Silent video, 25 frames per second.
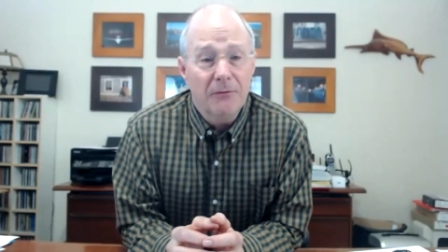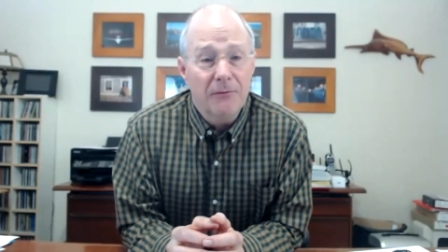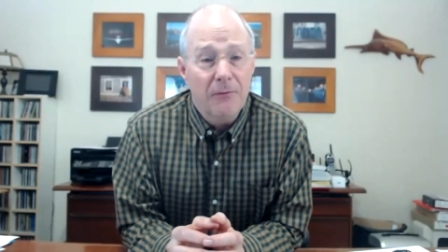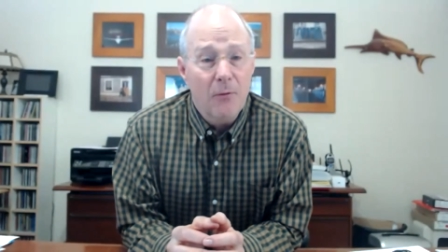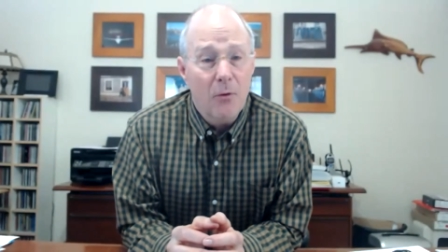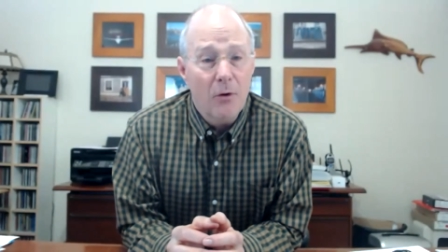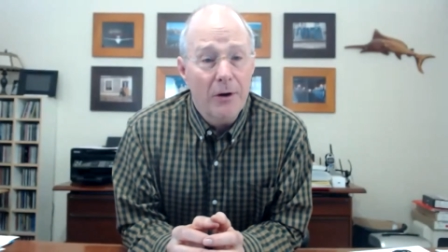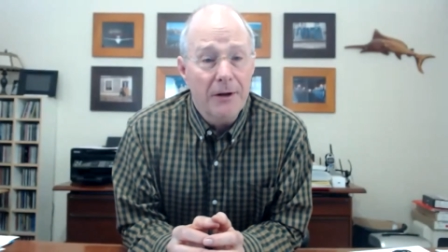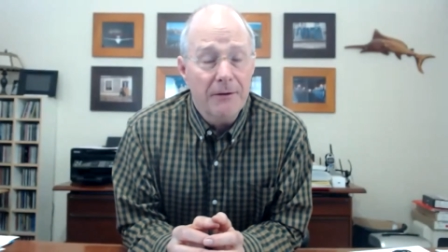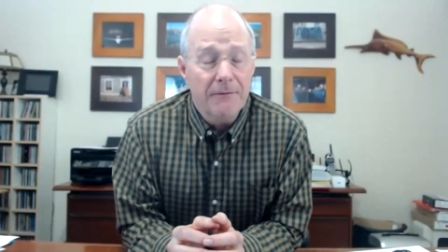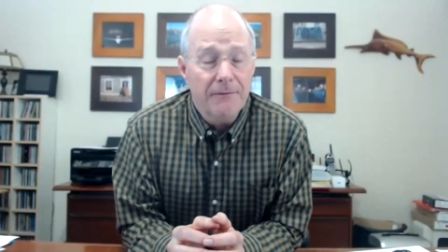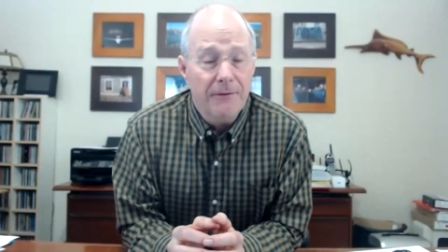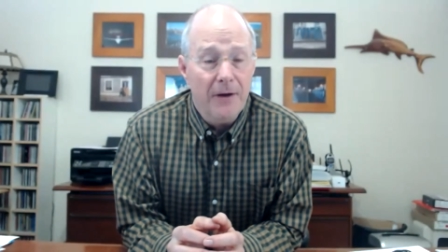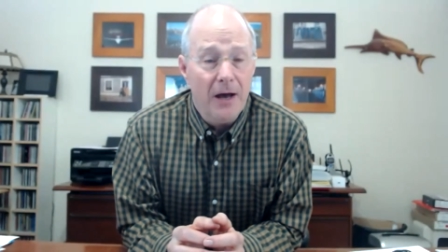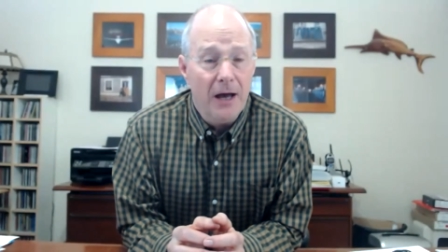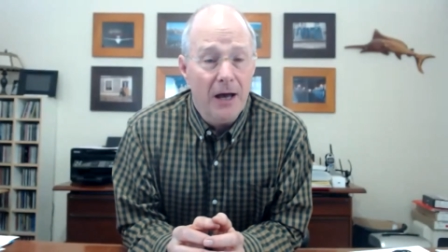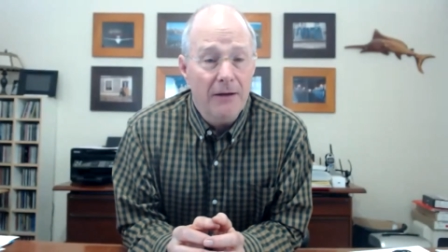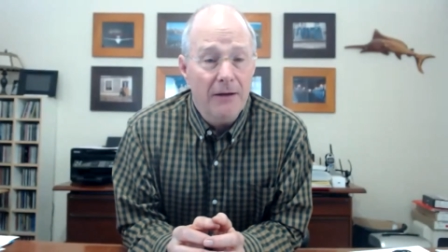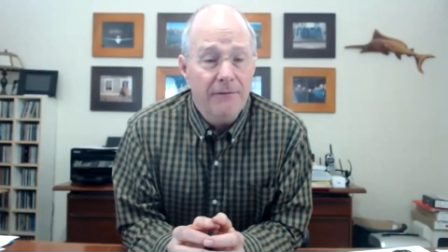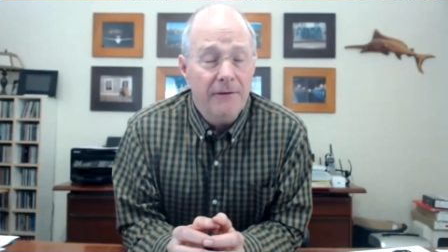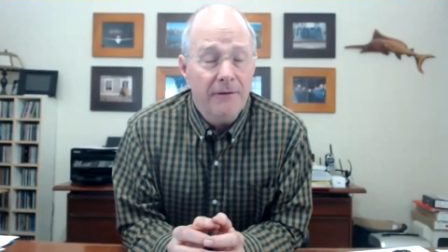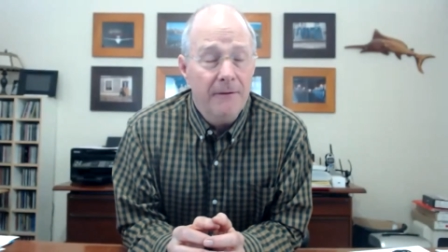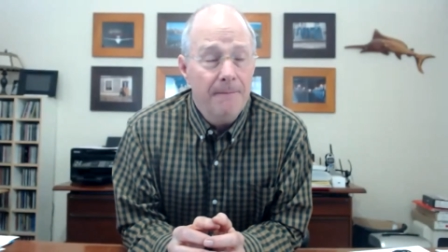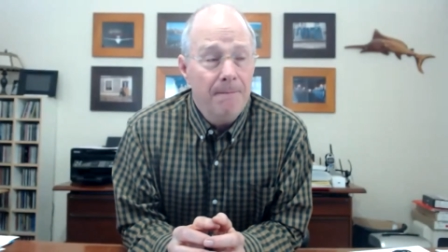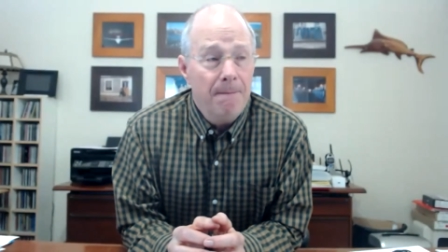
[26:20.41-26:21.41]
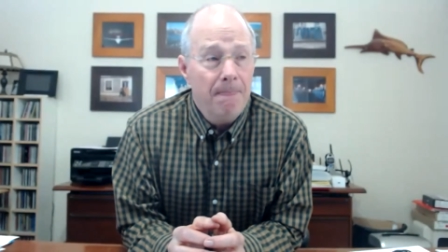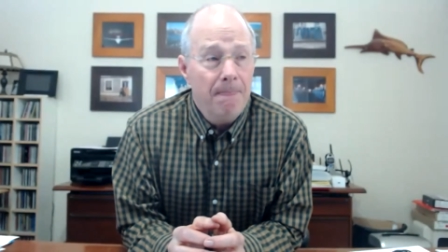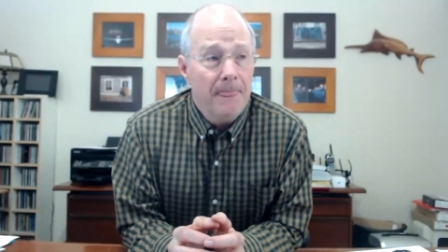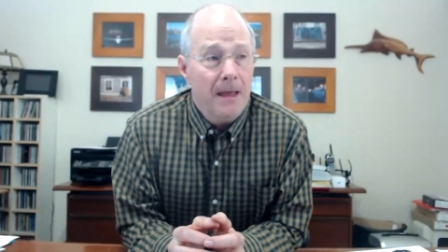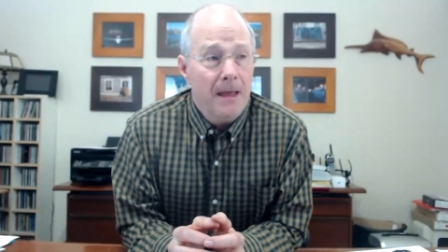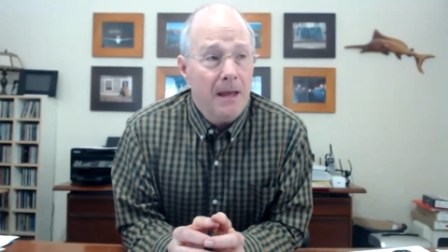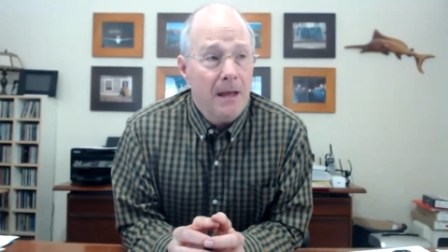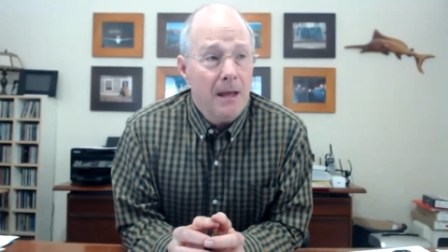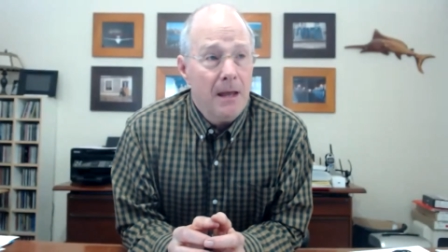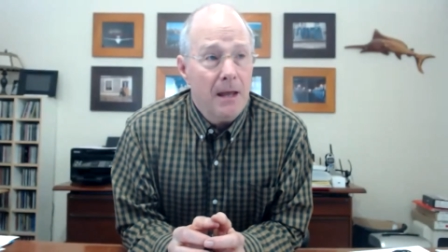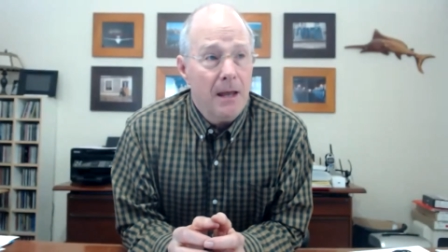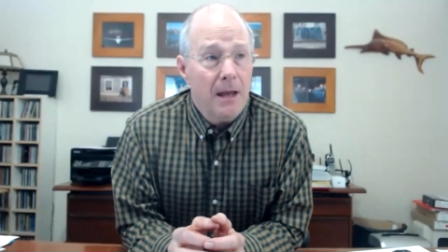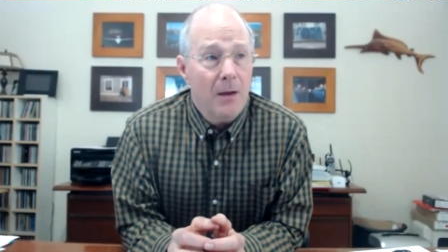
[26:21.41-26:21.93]
45,
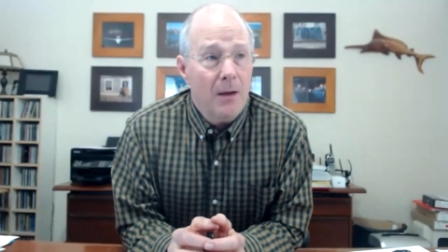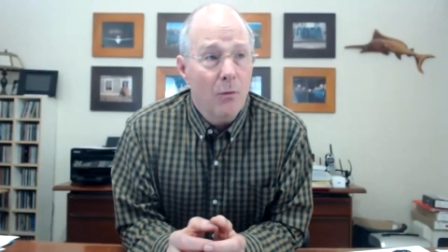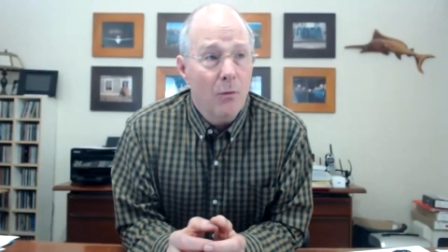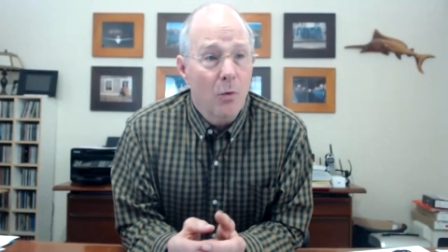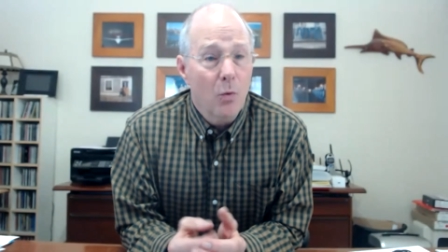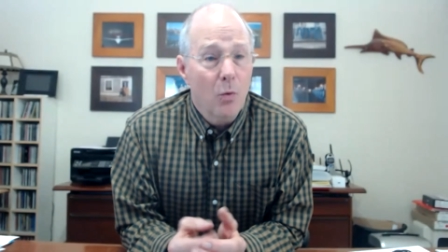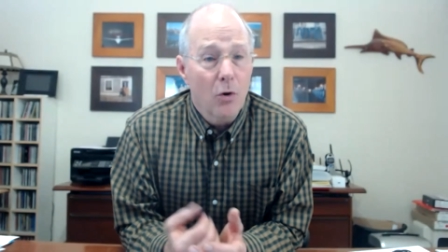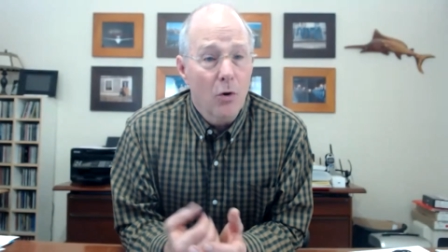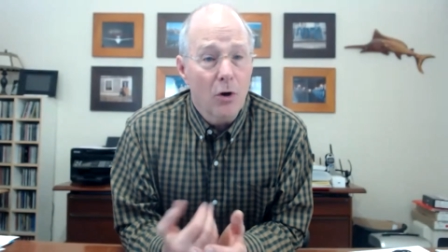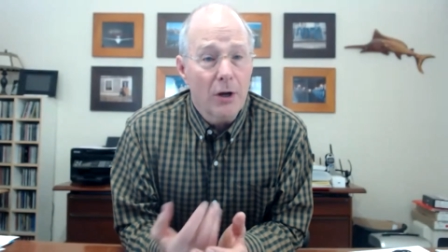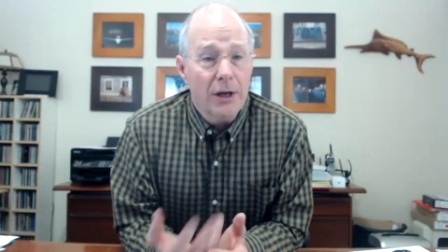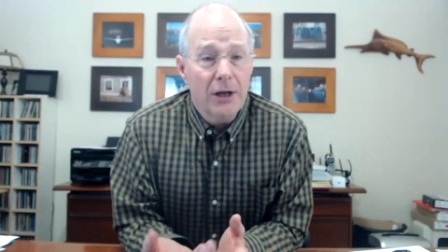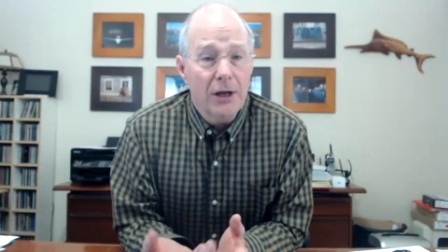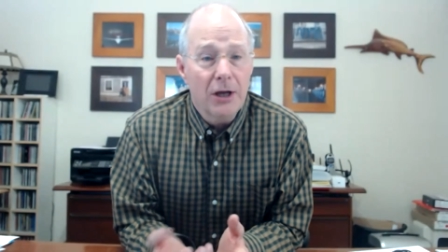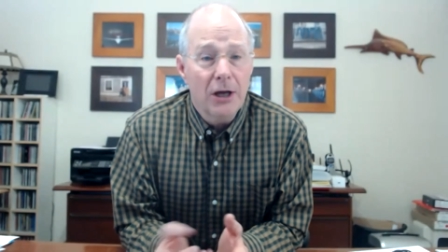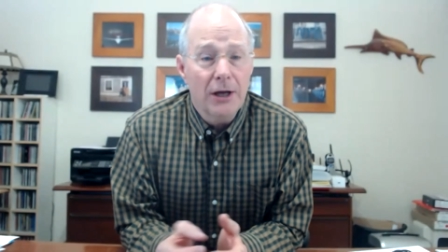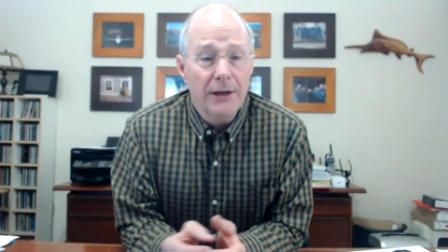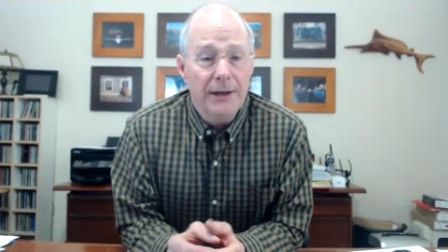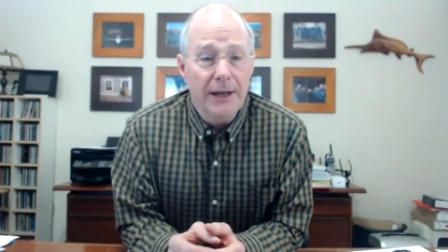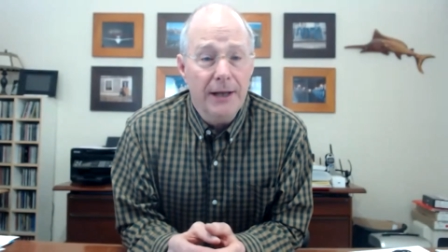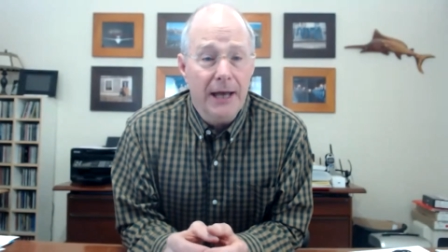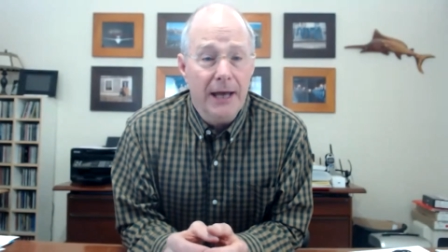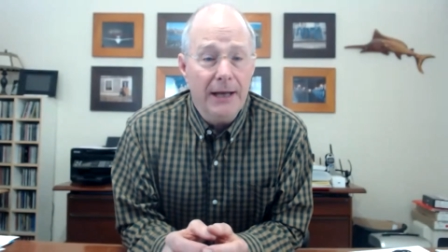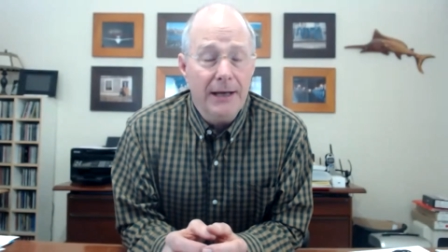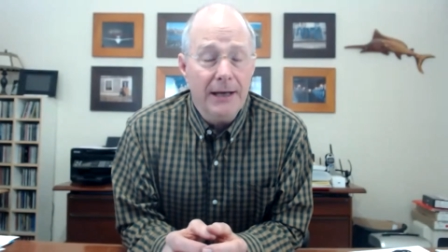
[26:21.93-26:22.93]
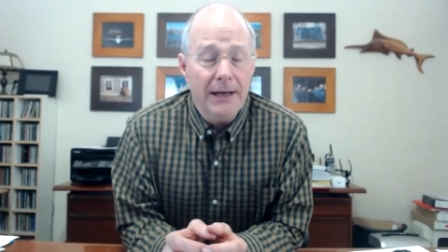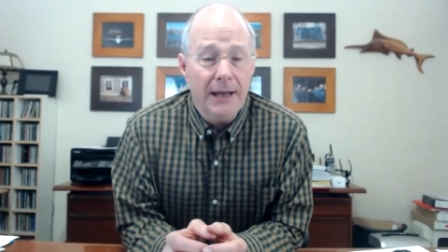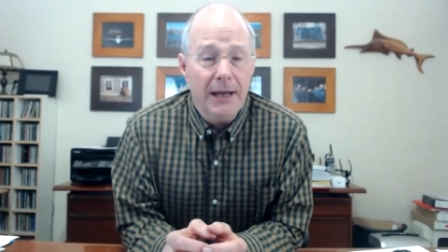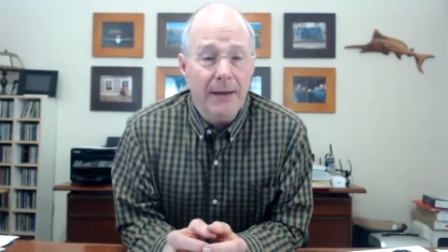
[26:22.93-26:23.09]
and we're working on that.